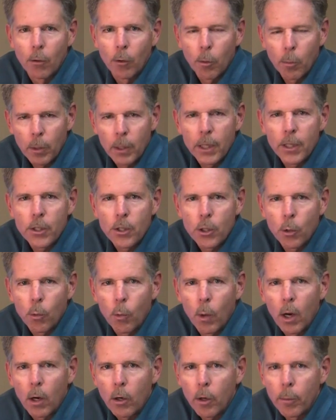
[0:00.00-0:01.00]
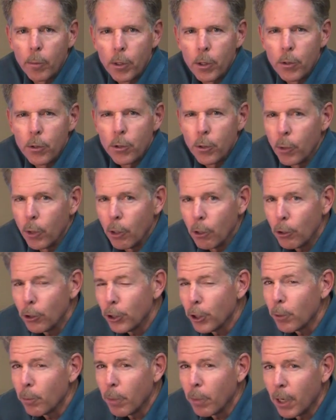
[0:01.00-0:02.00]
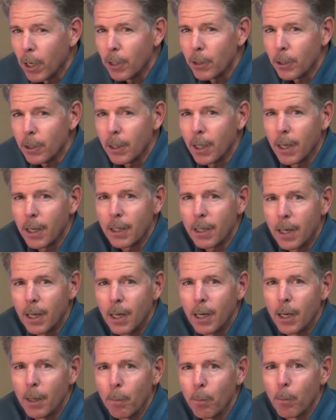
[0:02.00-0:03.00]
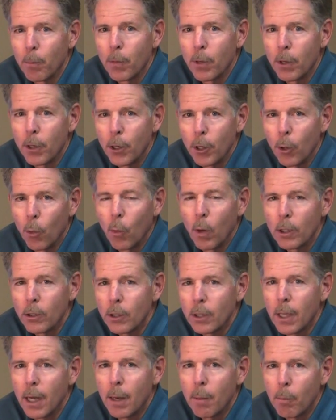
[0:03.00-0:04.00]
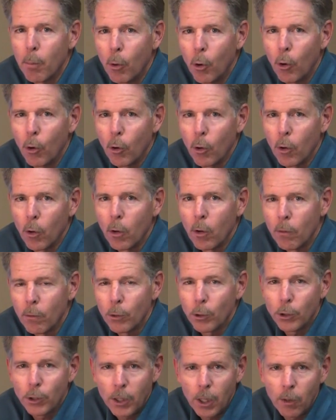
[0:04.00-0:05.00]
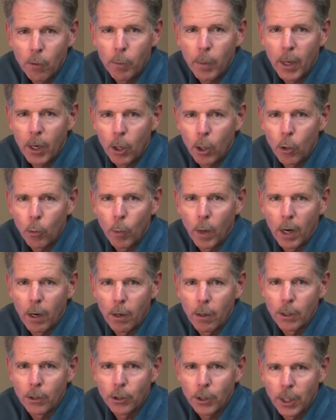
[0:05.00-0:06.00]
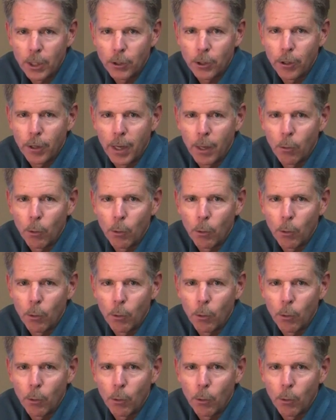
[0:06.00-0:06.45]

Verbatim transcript: We're pleased to welcome you to EnOceanParts.com, your one stop portal for self powered wireless sensor